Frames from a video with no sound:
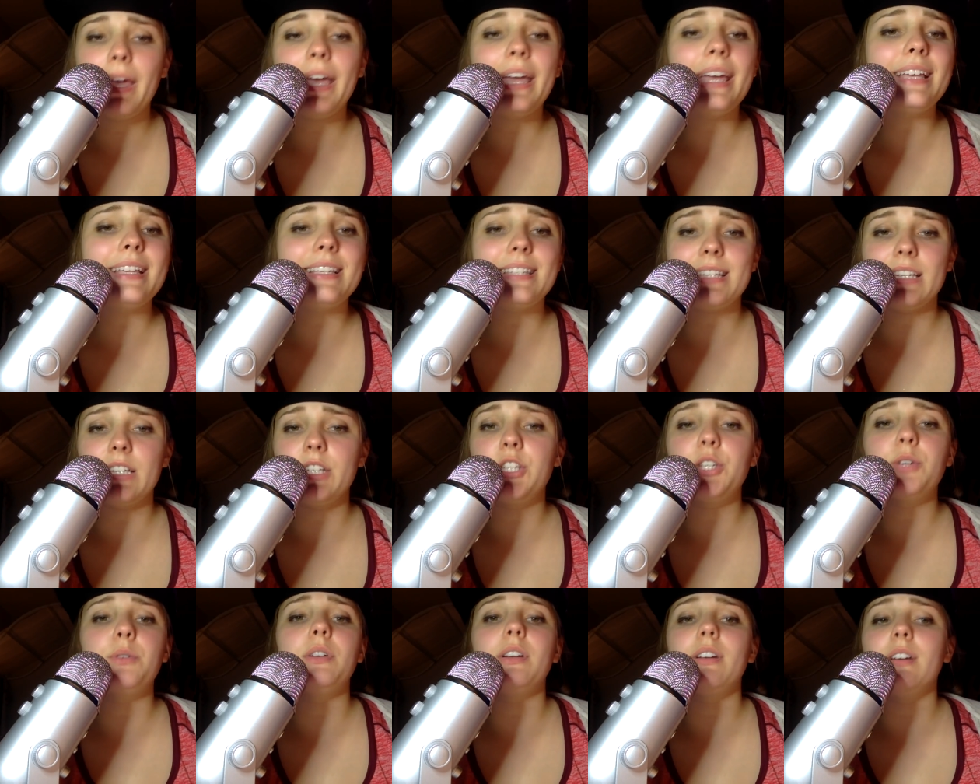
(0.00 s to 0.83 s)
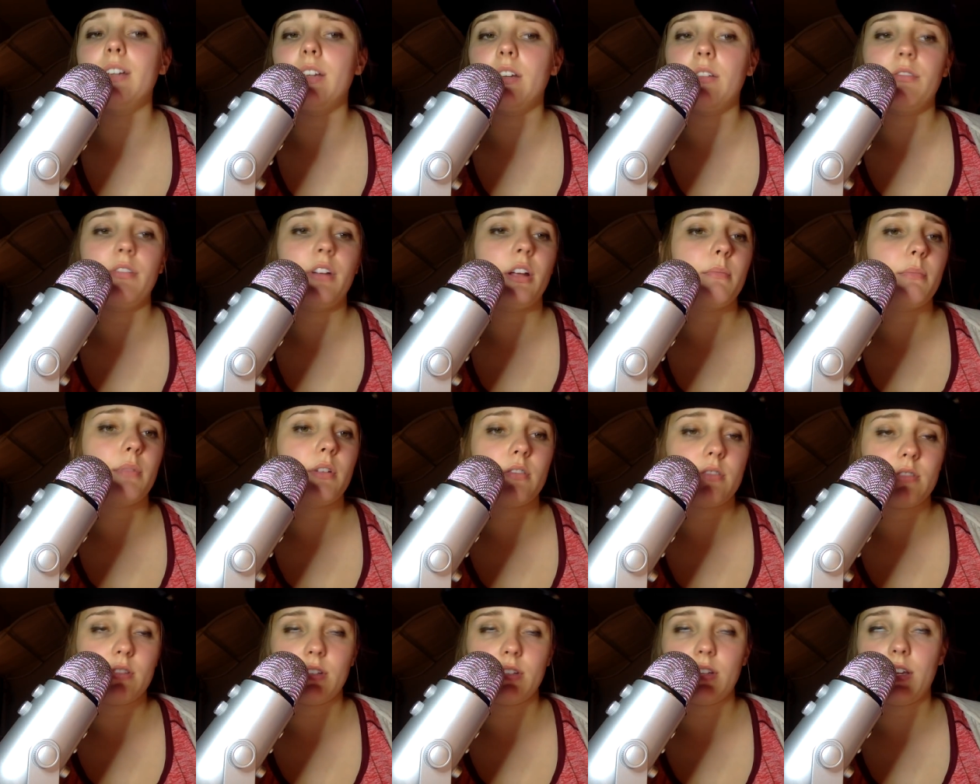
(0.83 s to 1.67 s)
peace and unity and
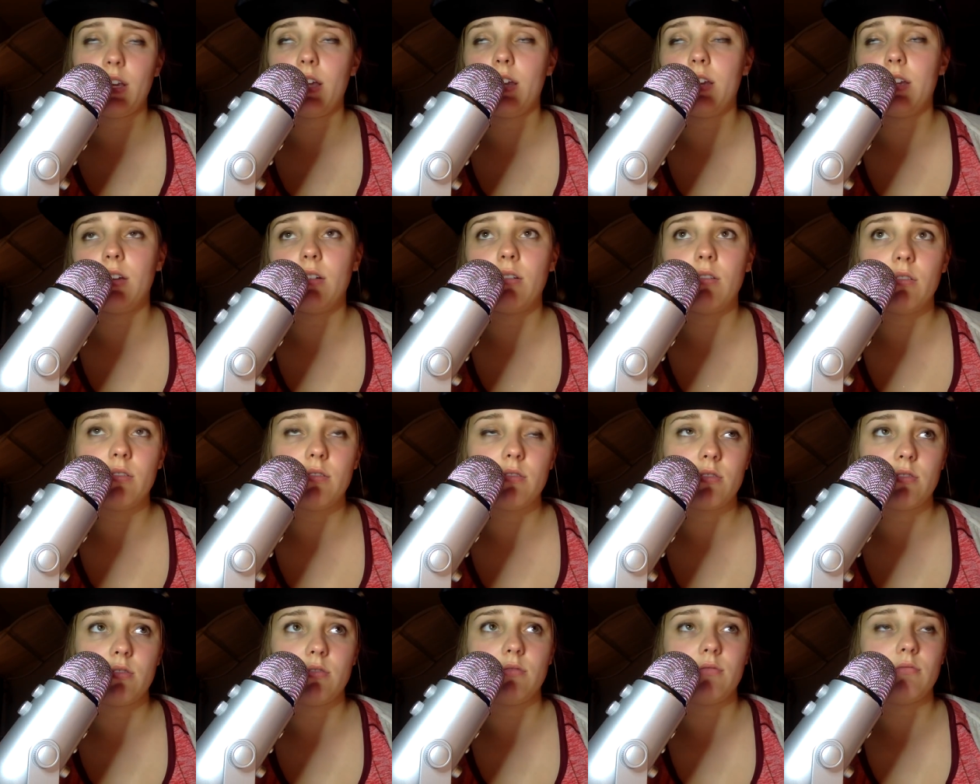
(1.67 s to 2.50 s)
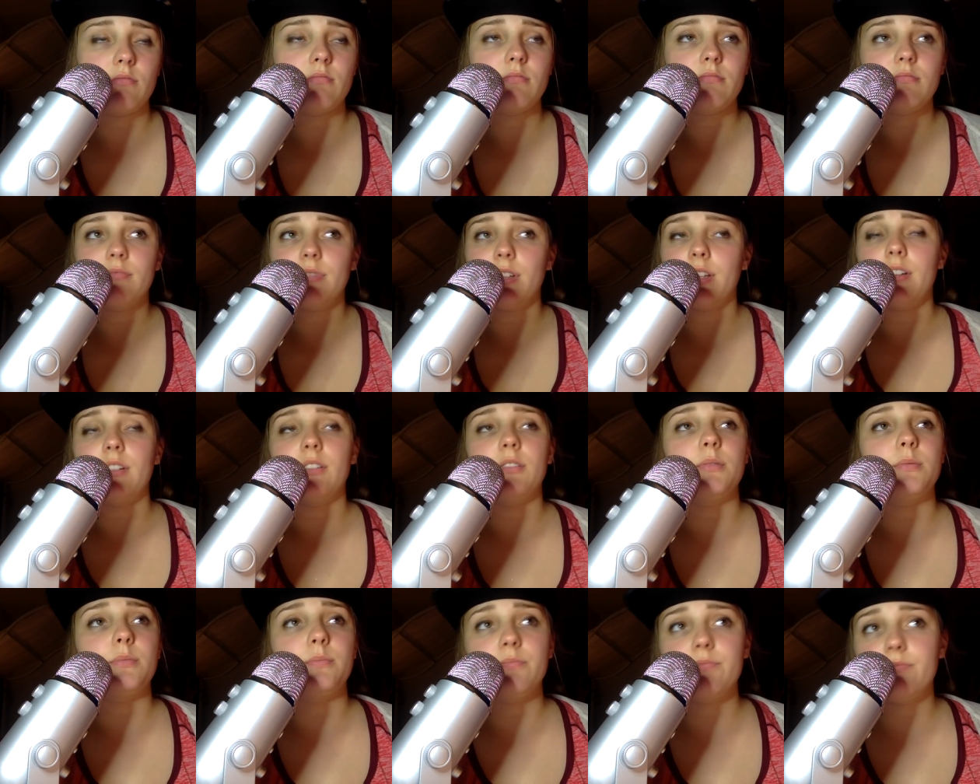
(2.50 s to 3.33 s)
rainbows and candy corns and, you
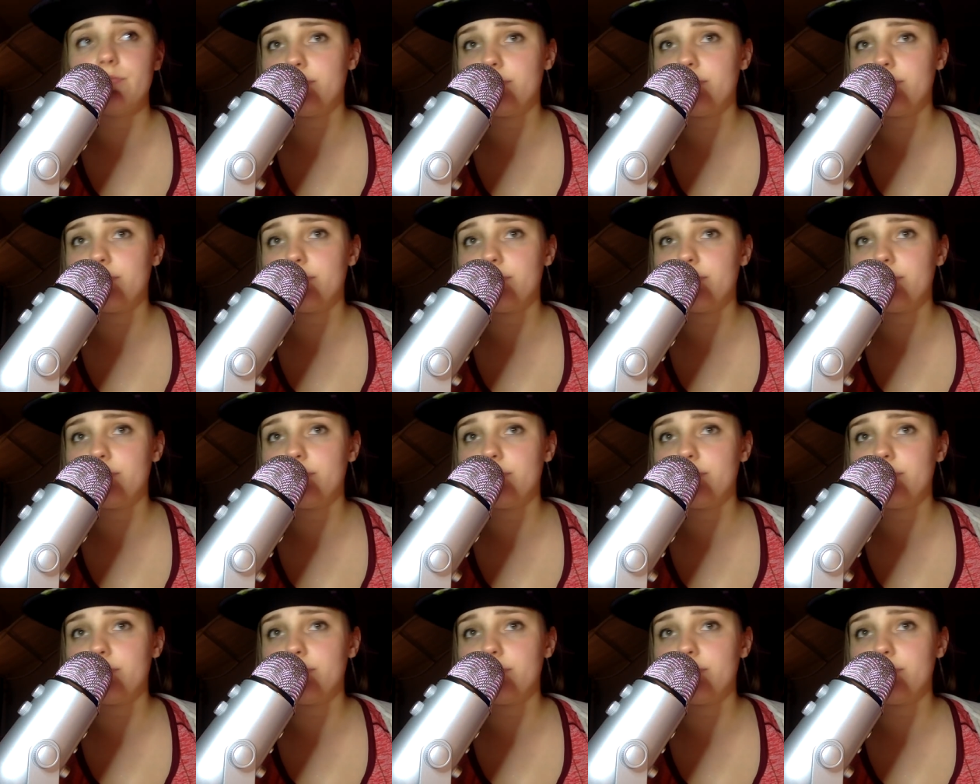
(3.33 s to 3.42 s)
know,